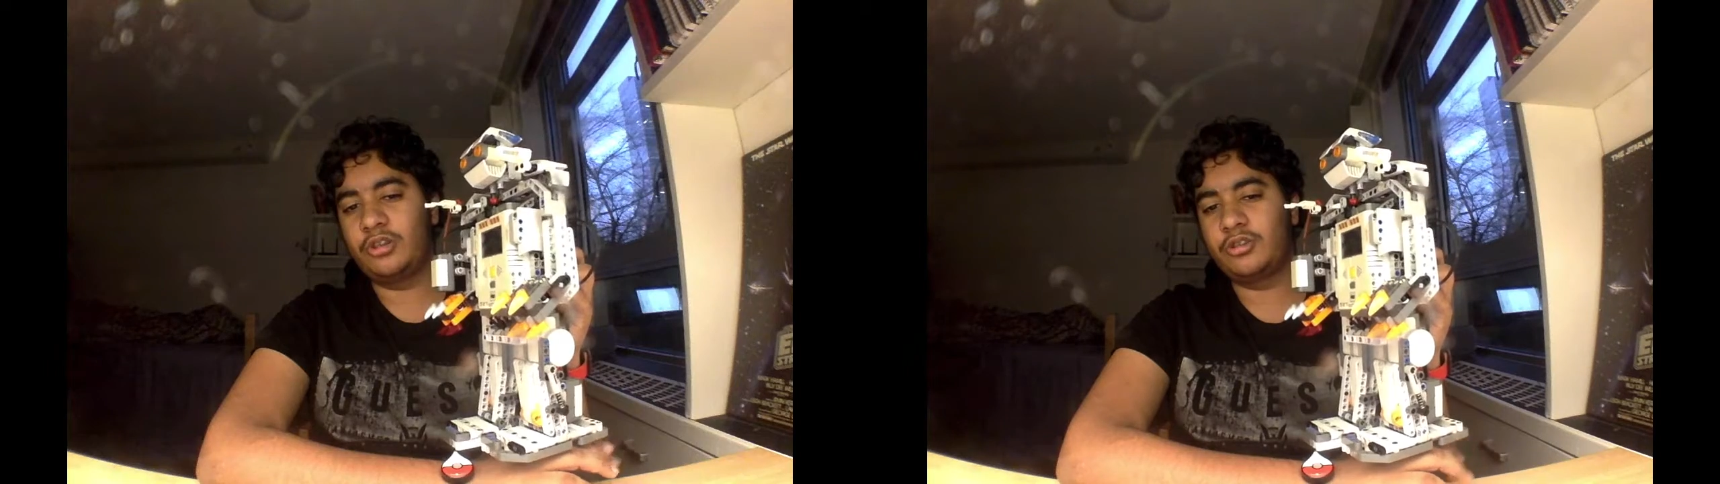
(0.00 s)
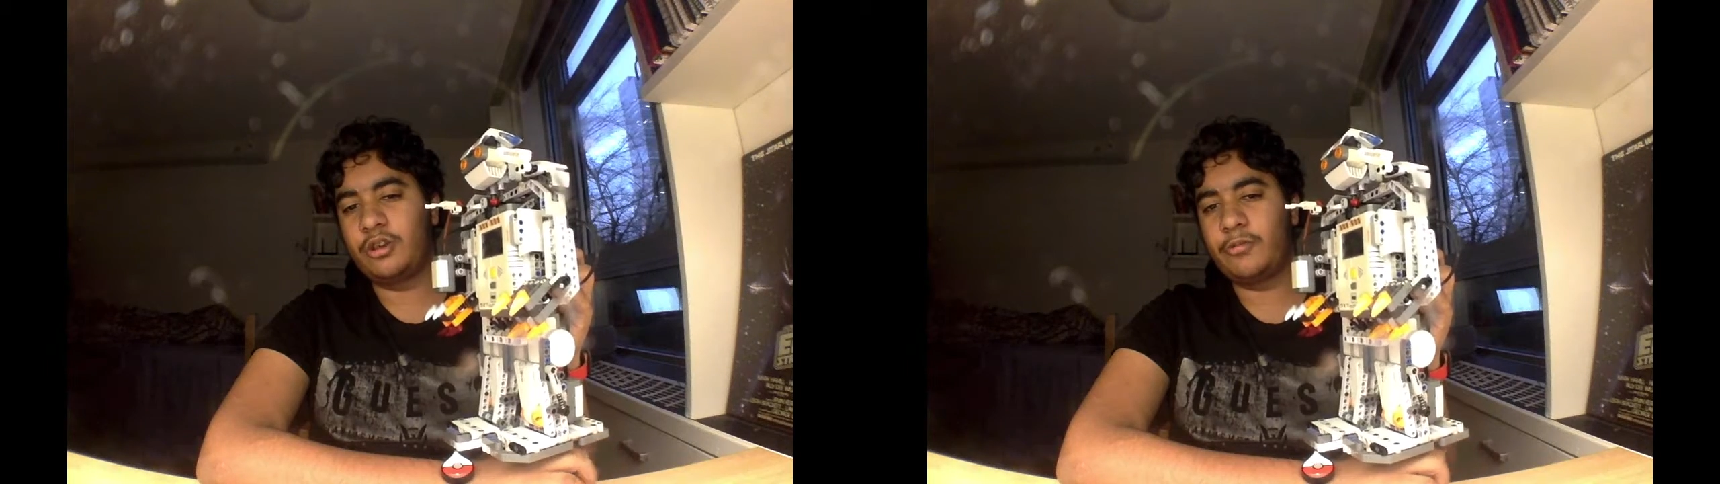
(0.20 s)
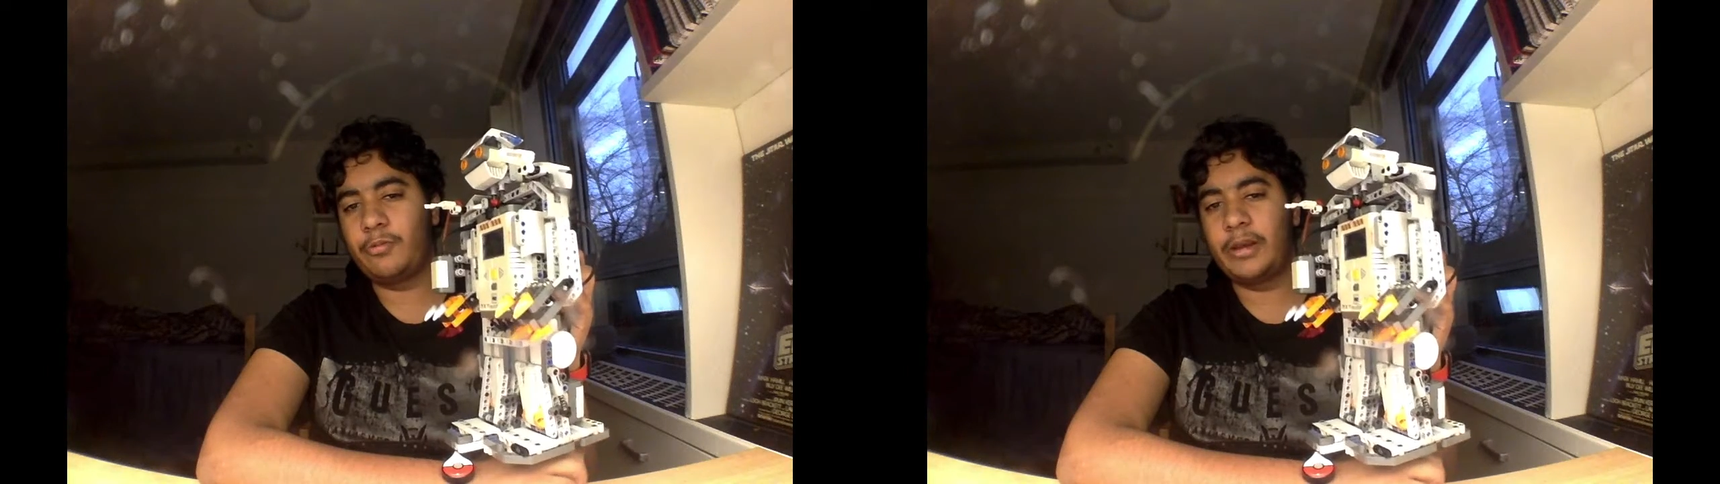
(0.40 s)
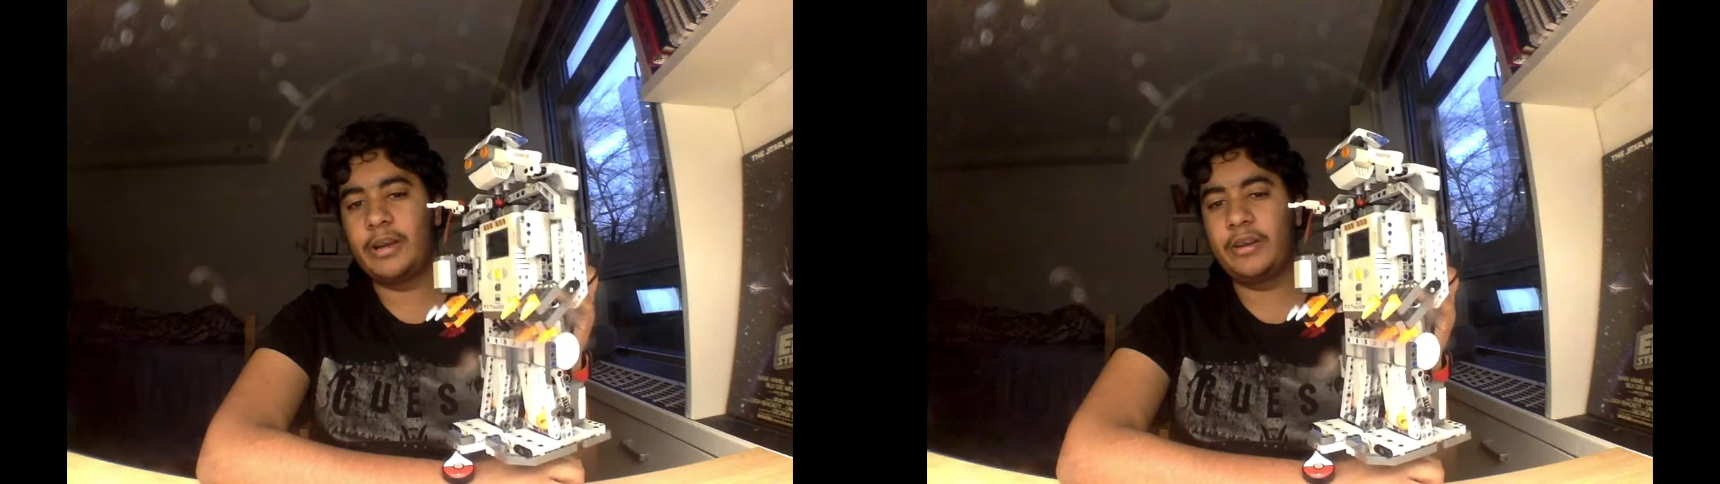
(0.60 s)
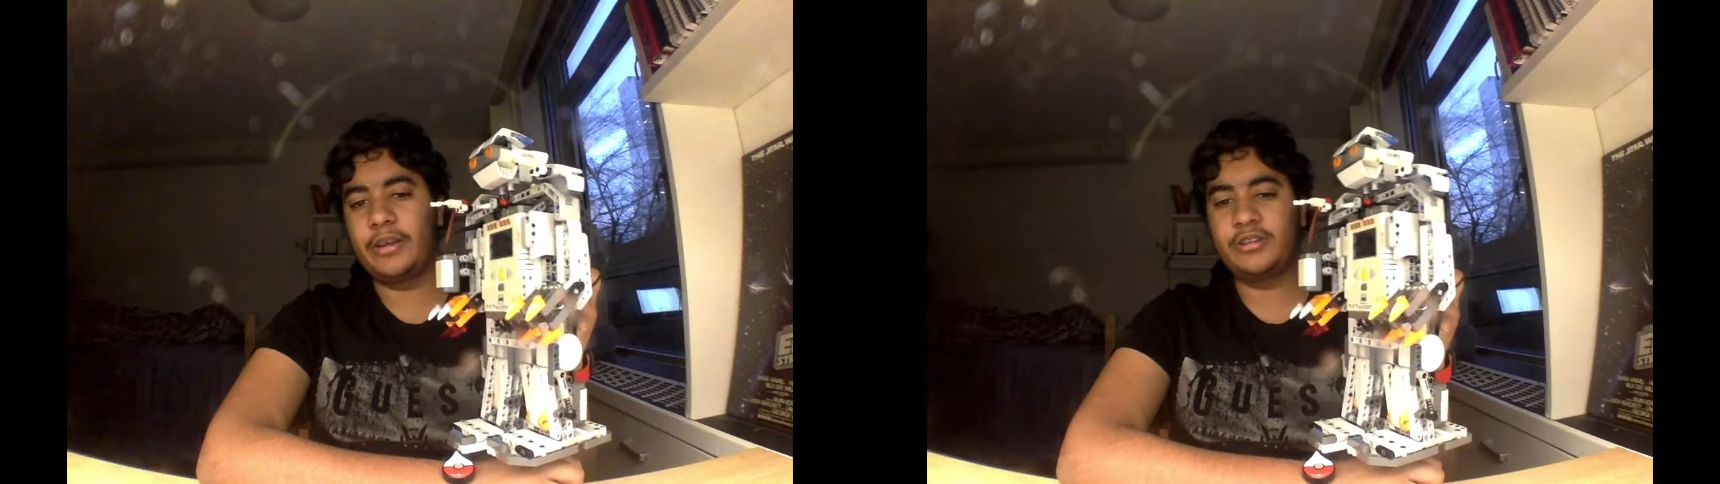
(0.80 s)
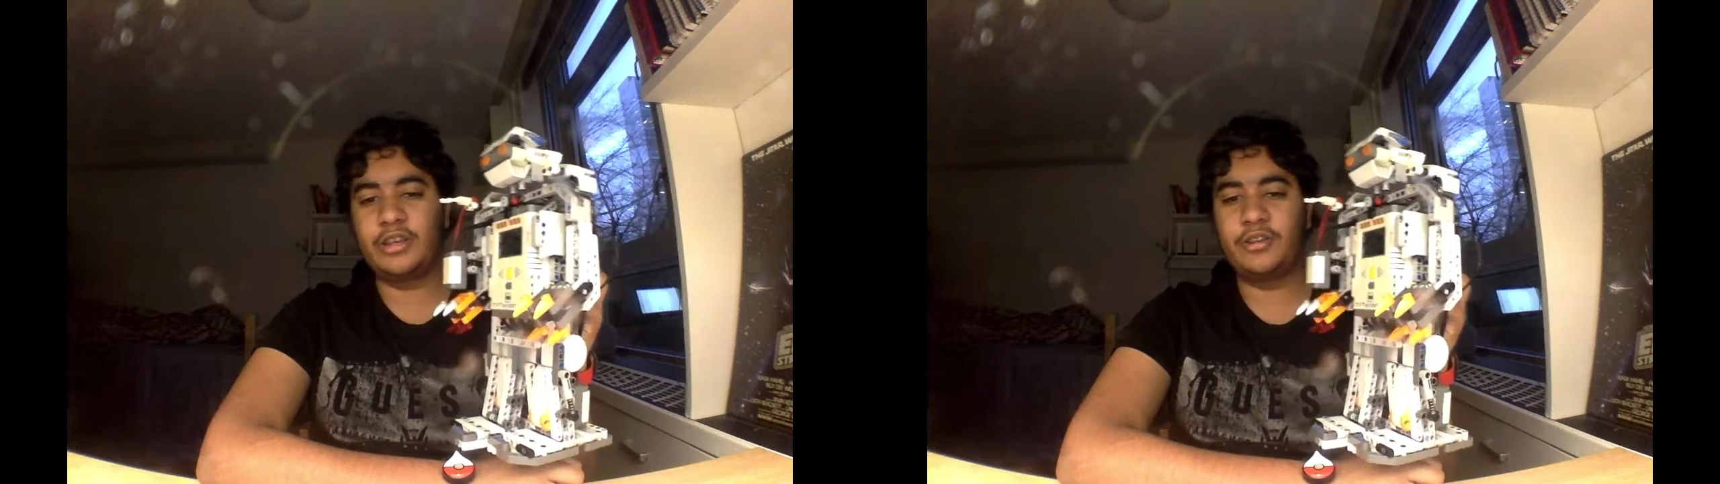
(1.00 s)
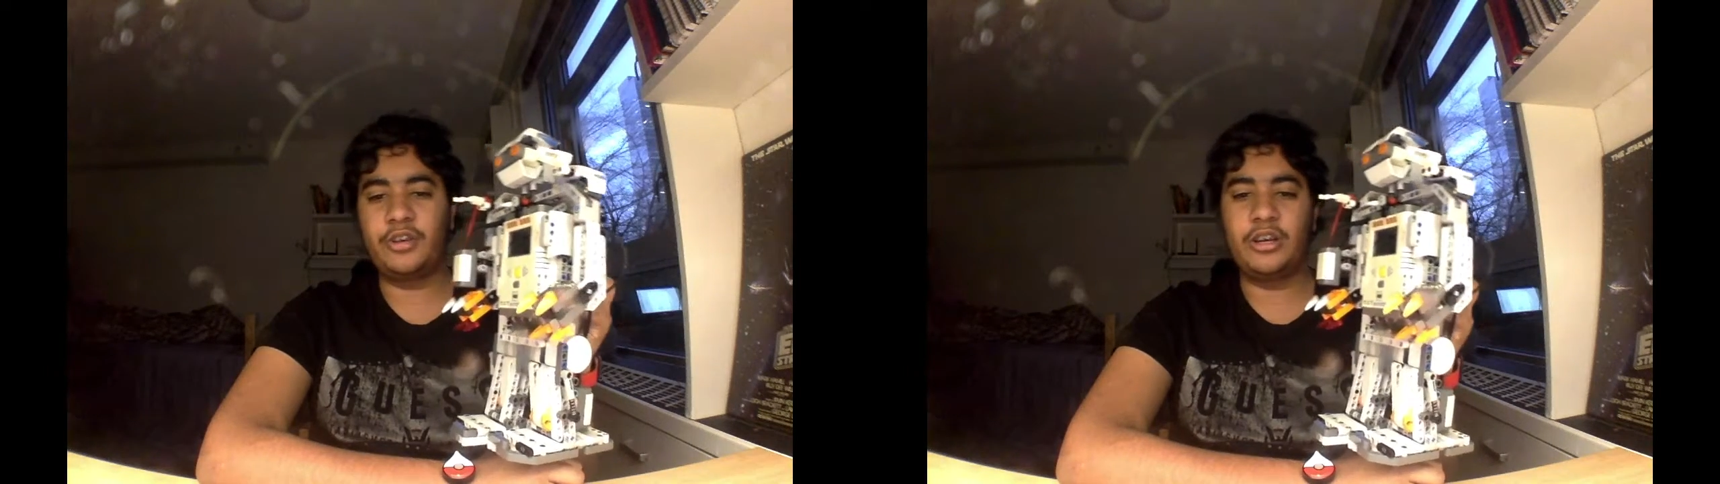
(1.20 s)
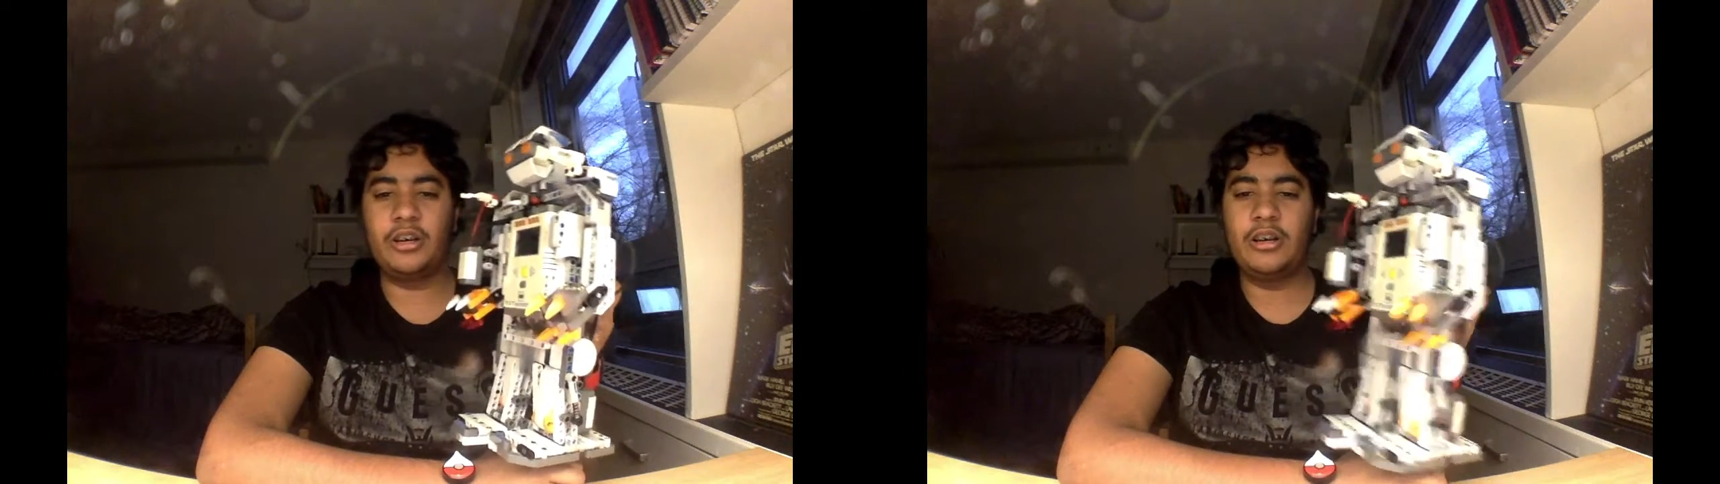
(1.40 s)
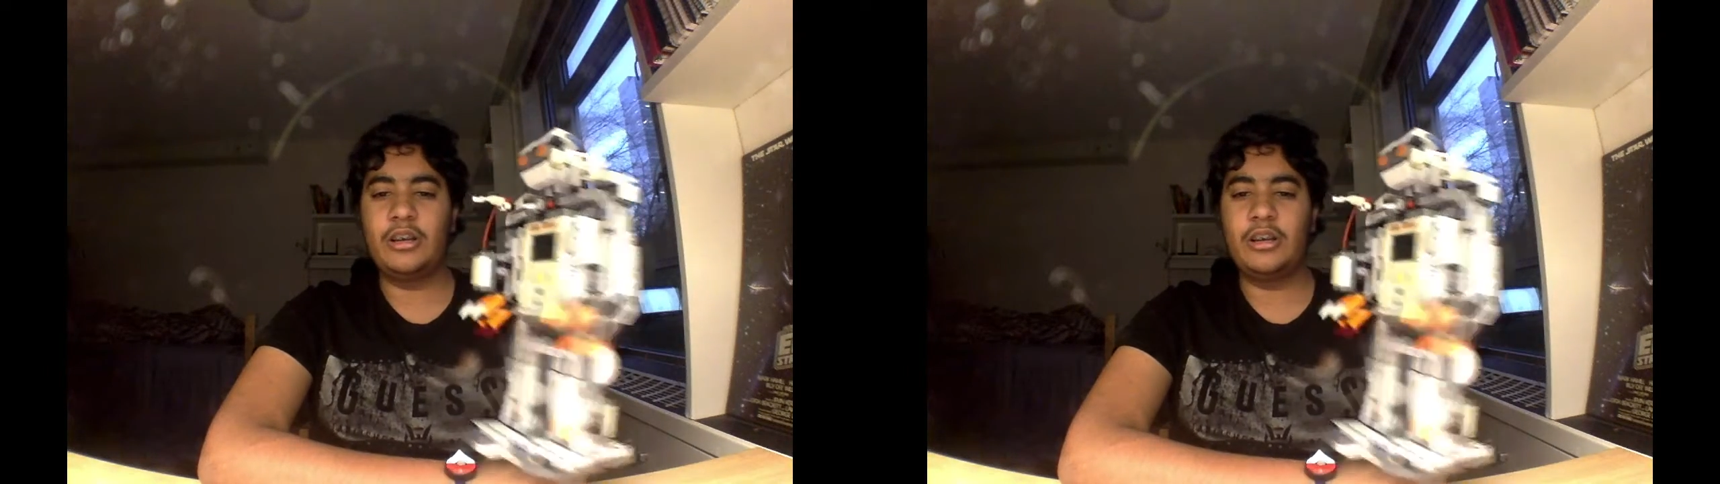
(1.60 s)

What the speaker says: software, etc.